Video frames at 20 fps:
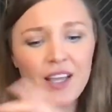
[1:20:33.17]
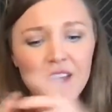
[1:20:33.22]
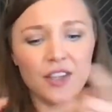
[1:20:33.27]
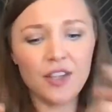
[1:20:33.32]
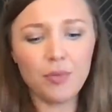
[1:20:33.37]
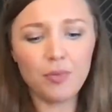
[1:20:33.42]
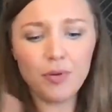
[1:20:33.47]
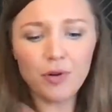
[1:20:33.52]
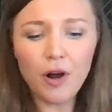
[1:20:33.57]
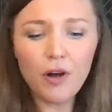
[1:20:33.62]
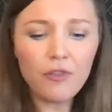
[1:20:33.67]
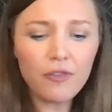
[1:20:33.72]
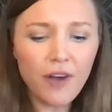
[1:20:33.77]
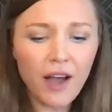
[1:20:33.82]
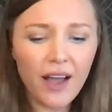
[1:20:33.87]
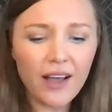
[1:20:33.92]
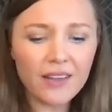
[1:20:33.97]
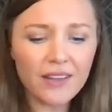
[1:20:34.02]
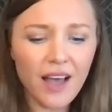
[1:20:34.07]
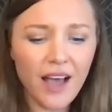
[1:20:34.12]
the
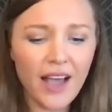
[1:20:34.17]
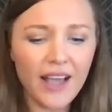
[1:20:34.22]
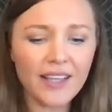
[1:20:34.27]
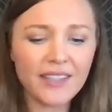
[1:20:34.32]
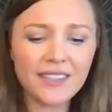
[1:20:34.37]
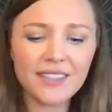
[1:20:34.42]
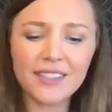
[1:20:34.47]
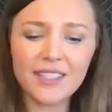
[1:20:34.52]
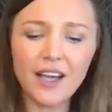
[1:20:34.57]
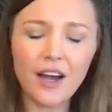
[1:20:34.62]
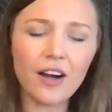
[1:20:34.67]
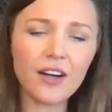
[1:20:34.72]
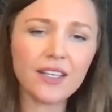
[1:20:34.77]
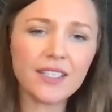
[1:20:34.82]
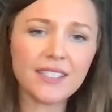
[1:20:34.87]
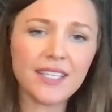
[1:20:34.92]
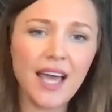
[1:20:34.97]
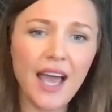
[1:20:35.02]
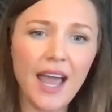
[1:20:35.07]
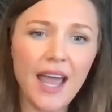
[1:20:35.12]
profile lines, the
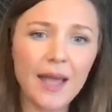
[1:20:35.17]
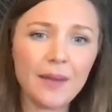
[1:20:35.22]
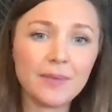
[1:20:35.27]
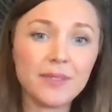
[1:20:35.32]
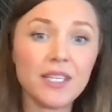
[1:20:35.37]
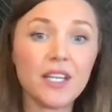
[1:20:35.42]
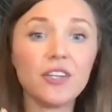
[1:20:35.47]
archetypes,